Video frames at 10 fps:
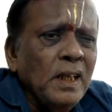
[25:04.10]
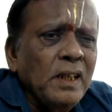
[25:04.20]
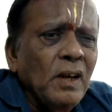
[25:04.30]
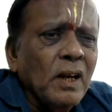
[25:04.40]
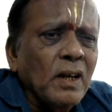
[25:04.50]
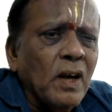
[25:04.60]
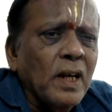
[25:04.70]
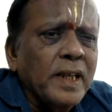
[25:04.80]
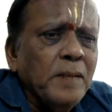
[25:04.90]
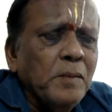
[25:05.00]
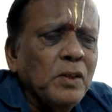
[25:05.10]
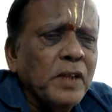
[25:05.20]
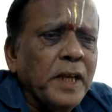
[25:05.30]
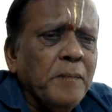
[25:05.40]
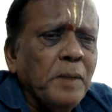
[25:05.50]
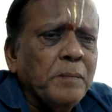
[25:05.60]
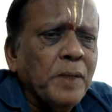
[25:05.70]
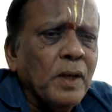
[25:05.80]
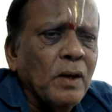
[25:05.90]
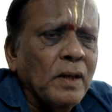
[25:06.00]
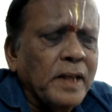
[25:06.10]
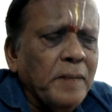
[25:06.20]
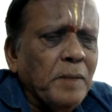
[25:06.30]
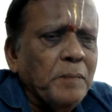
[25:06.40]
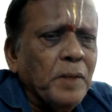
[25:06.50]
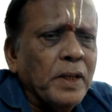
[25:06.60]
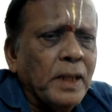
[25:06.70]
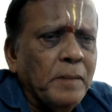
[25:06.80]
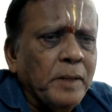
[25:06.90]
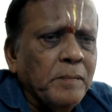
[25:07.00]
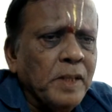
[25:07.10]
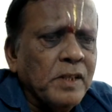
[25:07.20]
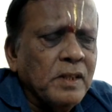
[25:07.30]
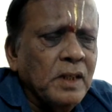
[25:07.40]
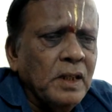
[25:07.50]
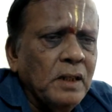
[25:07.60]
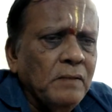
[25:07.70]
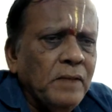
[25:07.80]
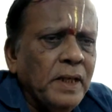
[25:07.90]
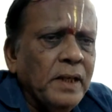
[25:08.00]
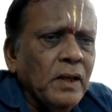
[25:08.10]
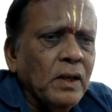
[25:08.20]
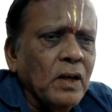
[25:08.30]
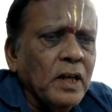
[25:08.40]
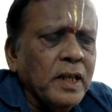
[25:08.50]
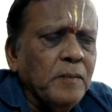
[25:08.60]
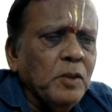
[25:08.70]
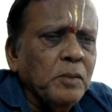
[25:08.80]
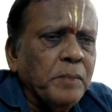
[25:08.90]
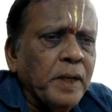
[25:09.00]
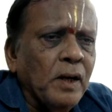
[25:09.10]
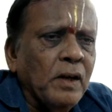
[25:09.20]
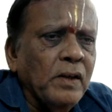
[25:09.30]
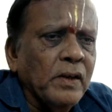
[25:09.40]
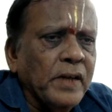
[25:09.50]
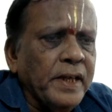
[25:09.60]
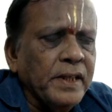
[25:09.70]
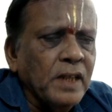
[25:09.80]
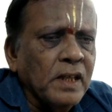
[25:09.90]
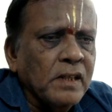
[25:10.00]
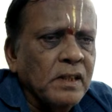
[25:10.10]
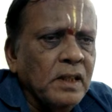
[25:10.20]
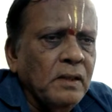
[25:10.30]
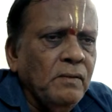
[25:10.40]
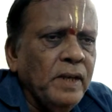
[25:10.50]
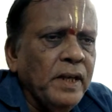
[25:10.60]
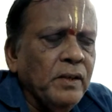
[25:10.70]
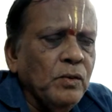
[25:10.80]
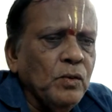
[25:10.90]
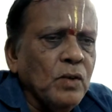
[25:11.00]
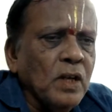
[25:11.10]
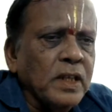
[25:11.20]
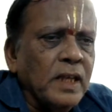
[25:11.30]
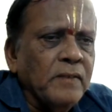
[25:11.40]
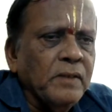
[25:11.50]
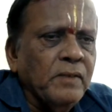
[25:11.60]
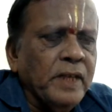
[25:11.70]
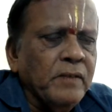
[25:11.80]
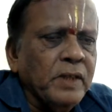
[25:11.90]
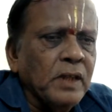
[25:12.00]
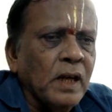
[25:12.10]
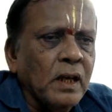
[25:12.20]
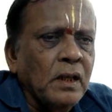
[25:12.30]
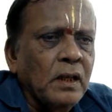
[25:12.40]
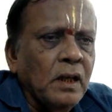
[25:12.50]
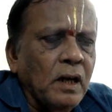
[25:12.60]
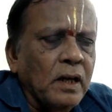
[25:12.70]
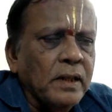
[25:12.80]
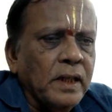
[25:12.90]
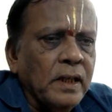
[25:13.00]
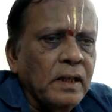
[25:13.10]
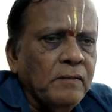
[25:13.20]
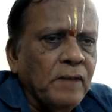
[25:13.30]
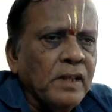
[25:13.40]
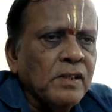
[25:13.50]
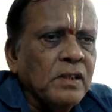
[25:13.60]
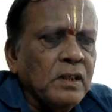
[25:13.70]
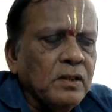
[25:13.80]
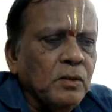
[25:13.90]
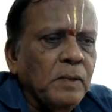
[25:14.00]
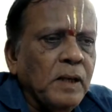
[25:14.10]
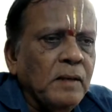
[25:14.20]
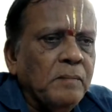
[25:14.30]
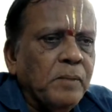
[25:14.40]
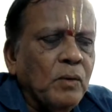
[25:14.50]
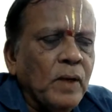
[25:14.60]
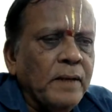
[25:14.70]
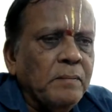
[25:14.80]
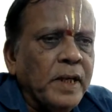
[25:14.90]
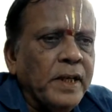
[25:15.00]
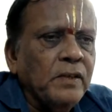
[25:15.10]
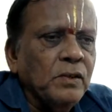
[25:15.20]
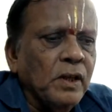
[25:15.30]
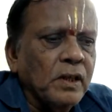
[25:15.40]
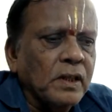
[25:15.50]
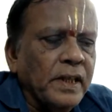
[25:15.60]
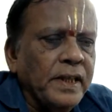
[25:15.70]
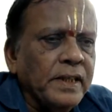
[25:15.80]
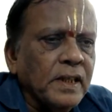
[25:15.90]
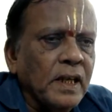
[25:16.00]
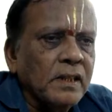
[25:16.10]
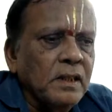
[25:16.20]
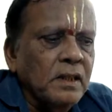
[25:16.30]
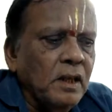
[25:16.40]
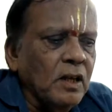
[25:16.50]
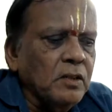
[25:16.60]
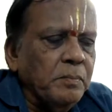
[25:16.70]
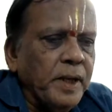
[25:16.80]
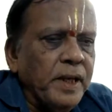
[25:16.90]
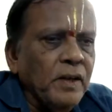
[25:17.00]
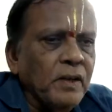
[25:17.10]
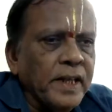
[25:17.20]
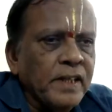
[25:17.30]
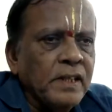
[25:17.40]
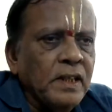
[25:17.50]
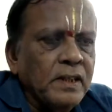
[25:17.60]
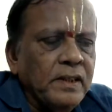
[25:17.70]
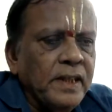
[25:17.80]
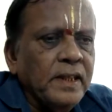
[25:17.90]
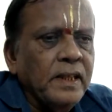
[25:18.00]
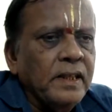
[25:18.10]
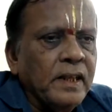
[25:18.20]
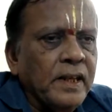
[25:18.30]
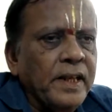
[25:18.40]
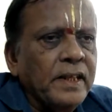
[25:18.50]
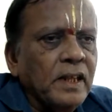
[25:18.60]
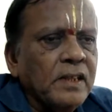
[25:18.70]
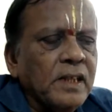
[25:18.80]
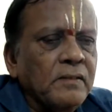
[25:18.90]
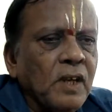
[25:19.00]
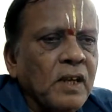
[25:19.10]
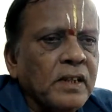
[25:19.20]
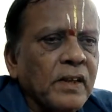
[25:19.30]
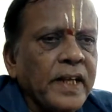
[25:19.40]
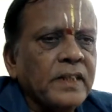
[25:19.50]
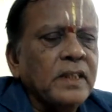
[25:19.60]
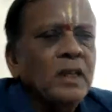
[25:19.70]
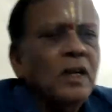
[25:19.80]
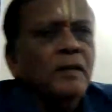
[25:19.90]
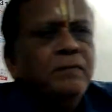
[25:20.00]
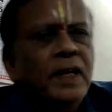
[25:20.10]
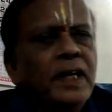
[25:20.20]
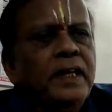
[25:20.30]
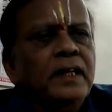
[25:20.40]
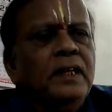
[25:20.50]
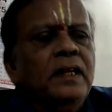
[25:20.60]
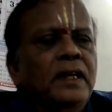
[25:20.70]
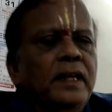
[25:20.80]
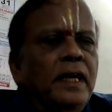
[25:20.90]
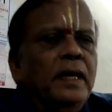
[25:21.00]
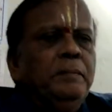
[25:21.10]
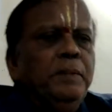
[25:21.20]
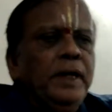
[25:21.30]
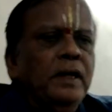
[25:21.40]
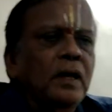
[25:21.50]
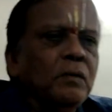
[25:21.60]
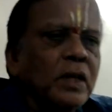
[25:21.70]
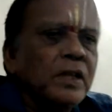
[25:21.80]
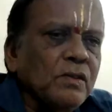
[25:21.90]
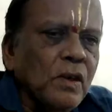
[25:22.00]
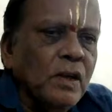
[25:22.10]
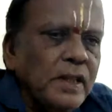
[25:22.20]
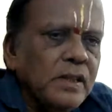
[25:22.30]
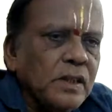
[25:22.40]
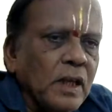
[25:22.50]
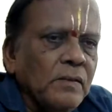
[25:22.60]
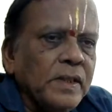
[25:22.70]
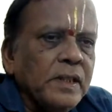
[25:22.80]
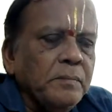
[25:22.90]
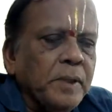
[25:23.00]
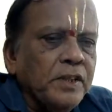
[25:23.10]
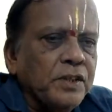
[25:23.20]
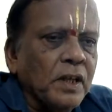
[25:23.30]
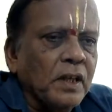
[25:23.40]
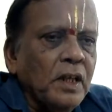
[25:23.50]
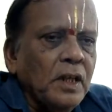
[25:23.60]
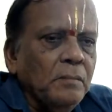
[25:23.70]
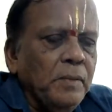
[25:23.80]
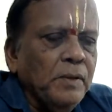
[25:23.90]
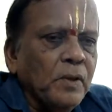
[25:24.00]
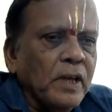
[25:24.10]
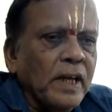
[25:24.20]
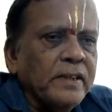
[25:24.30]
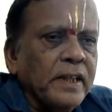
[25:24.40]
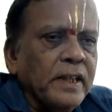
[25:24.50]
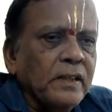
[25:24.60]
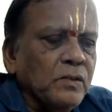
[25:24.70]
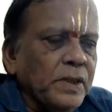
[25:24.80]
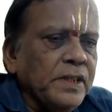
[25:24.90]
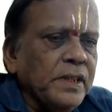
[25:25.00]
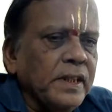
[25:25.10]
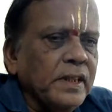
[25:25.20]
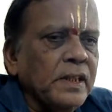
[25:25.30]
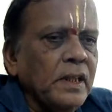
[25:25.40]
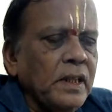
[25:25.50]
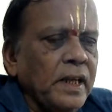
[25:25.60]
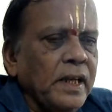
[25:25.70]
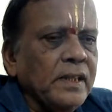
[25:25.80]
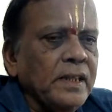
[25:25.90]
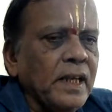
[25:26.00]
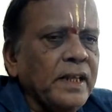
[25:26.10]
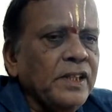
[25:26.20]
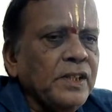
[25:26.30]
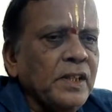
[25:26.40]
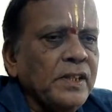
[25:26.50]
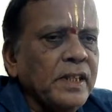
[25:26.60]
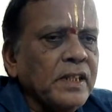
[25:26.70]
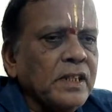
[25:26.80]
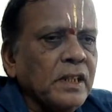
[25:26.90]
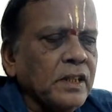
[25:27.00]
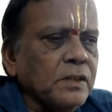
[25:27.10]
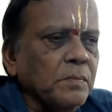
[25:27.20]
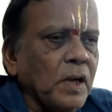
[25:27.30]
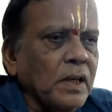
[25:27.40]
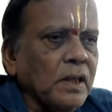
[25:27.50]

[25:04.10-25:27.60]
you are not able to keep up your commitments, where you are not able to pay all your creditors, where you do not have the wherewithal or the funds to provide money to your creditors or to pay your debts, then the creditors have got a right of filing an IP or what is called insolvency petition before. I think in Twin Cities it is the additional judge city small